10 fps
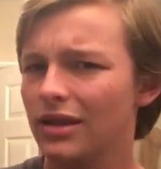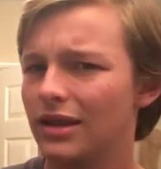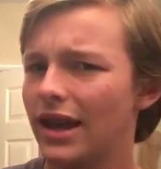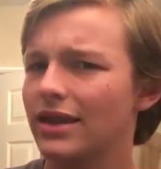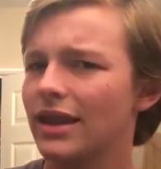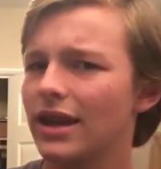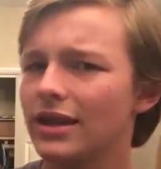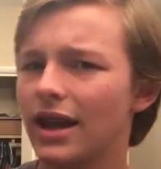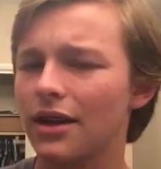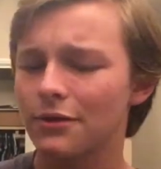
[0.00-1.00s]
like
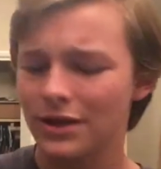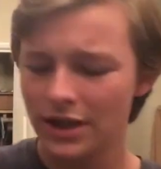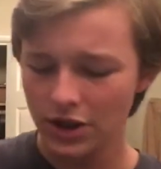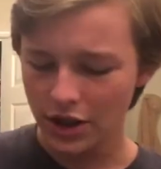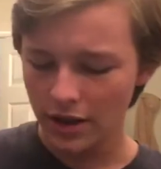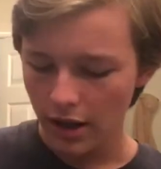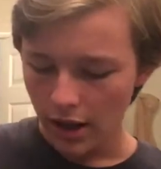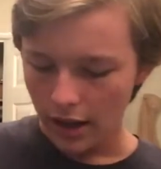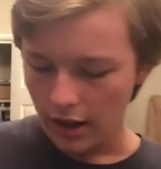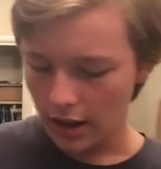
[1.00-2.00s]
that categorization.
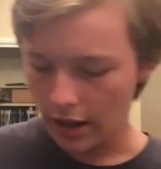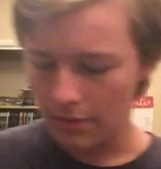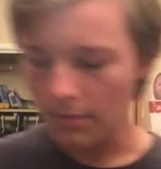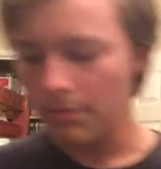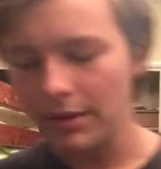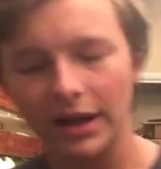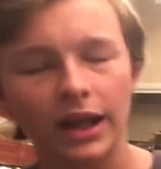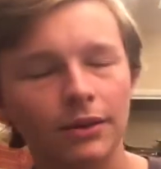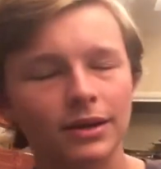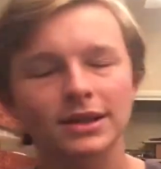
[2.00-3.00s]
But
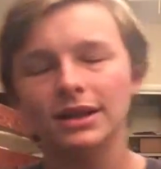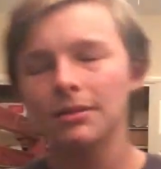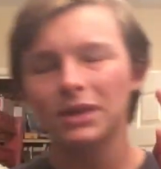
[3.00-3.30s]
anyways, I